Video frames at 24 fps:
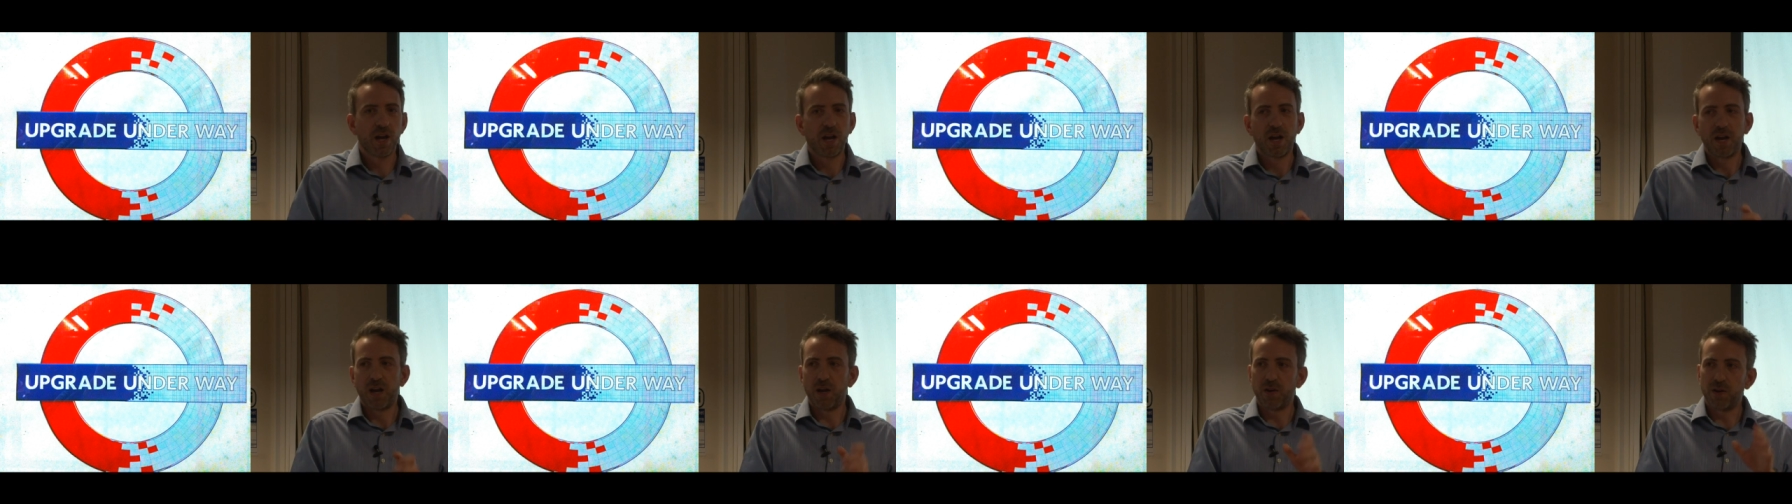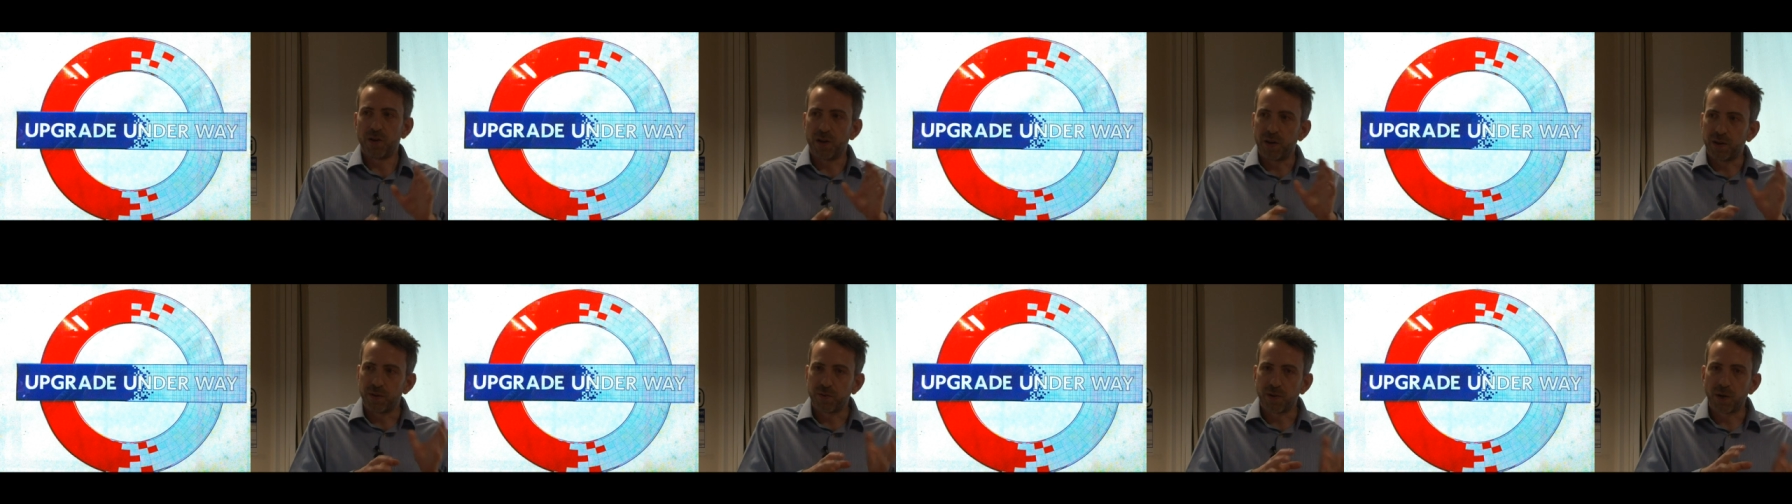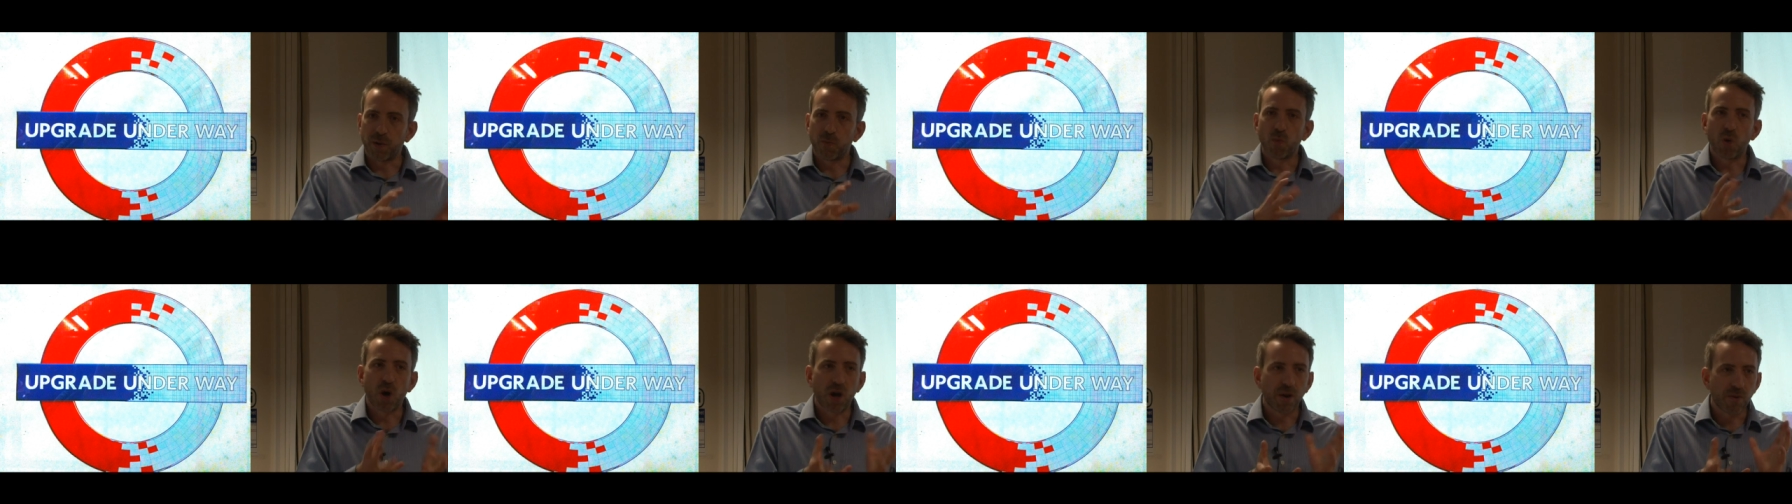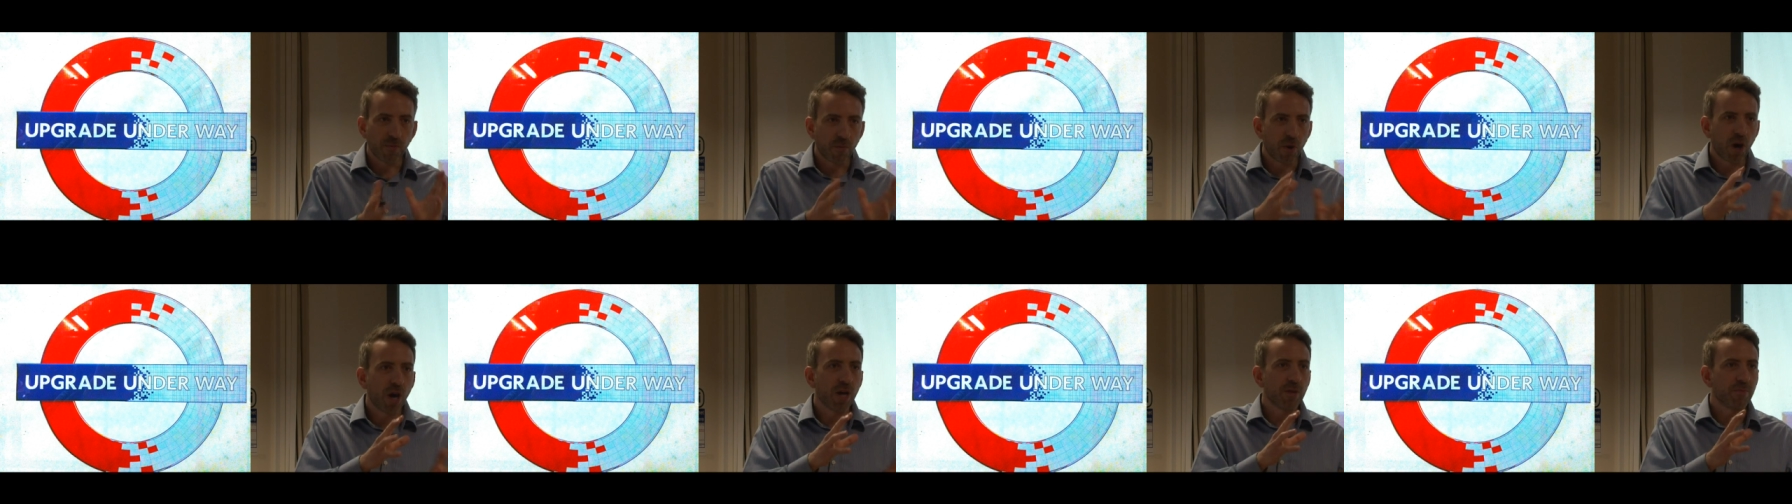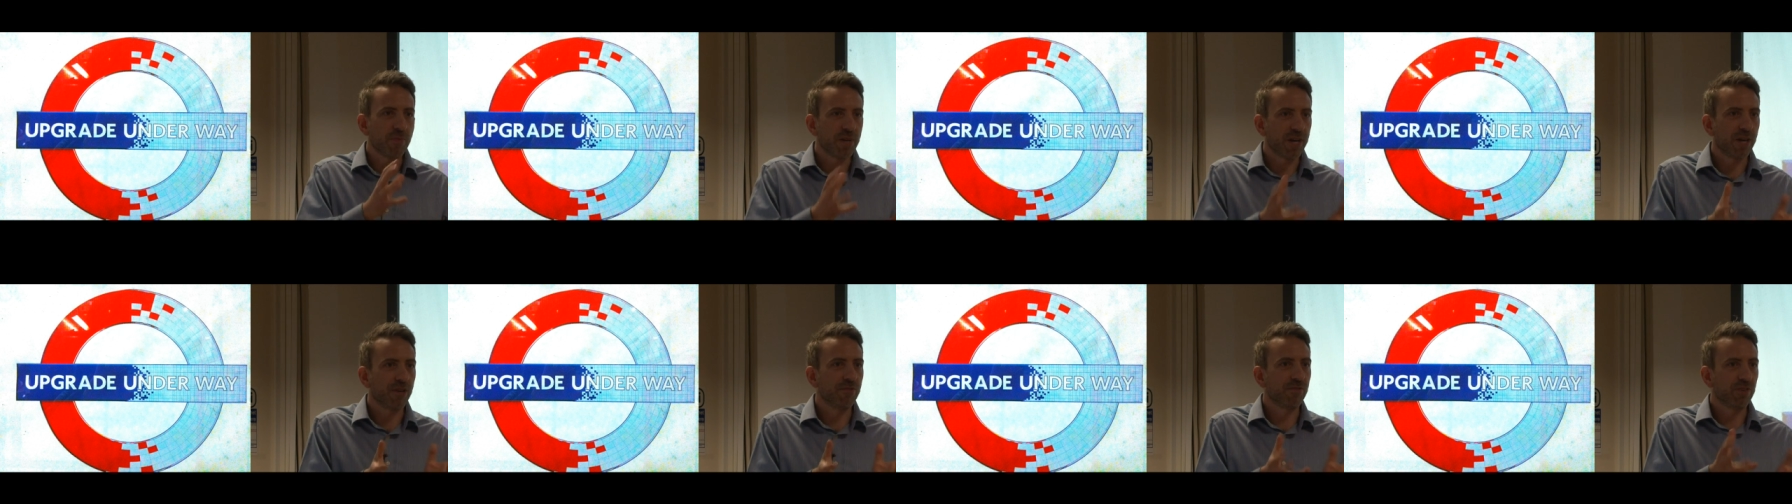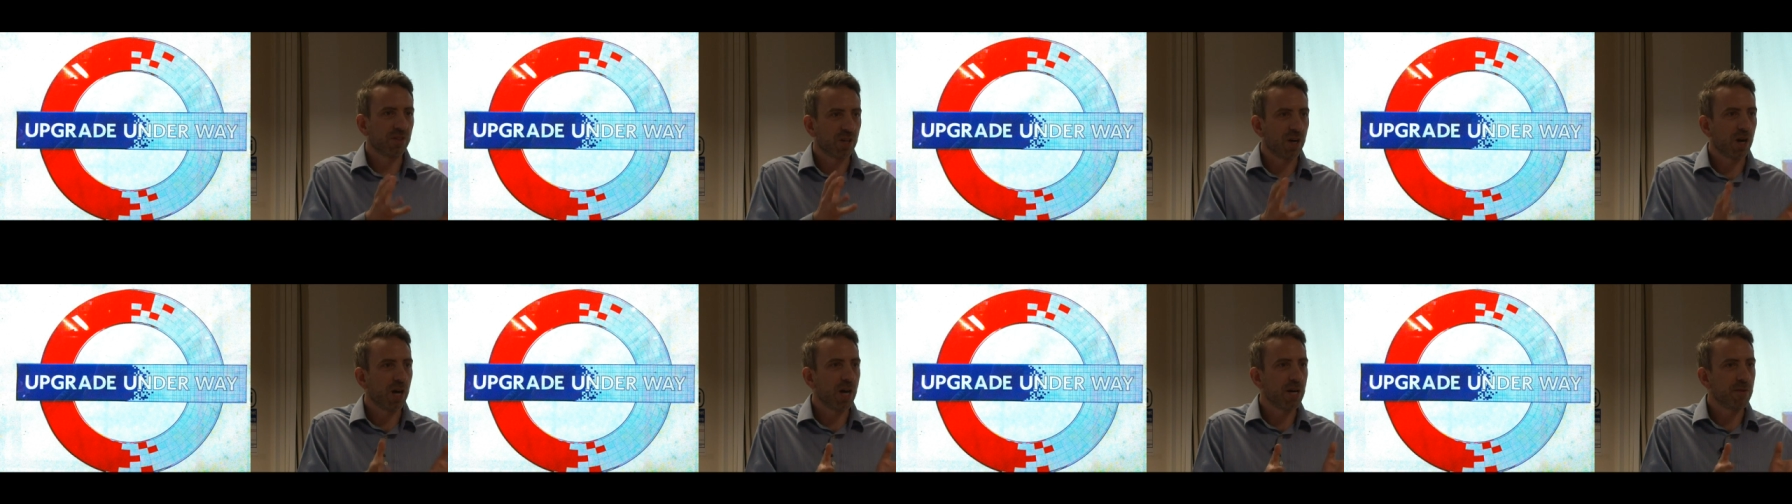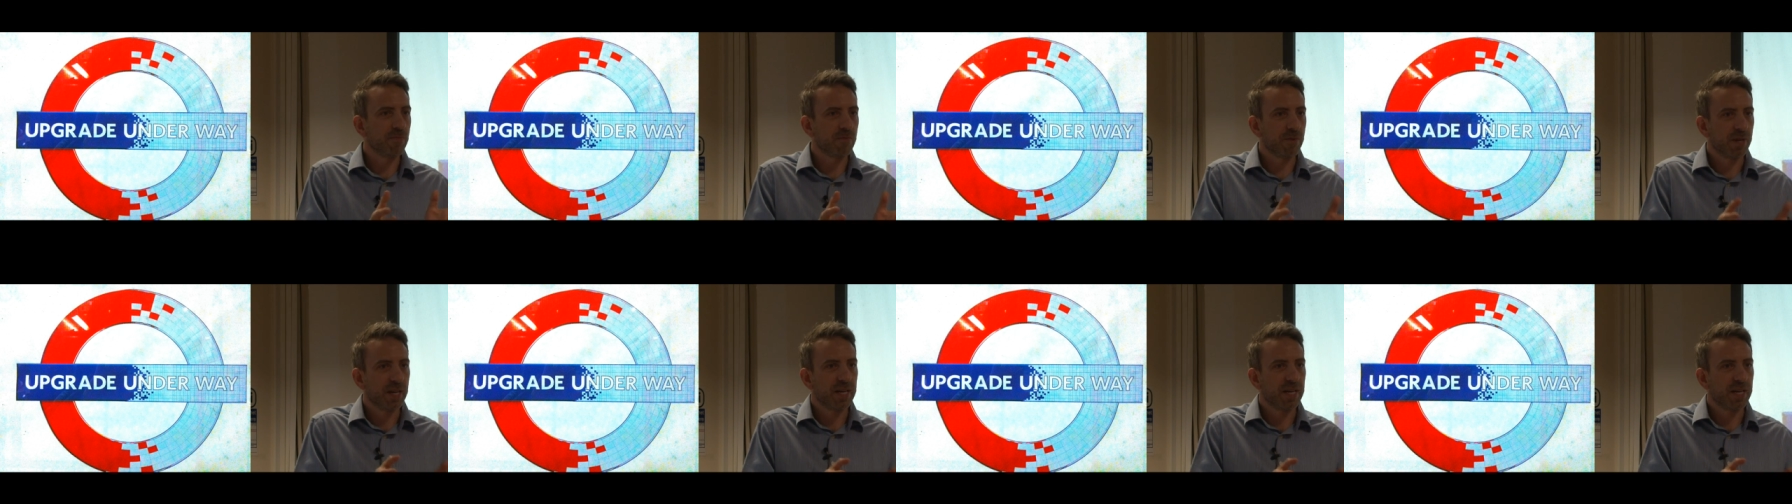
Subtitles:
and one might be over time,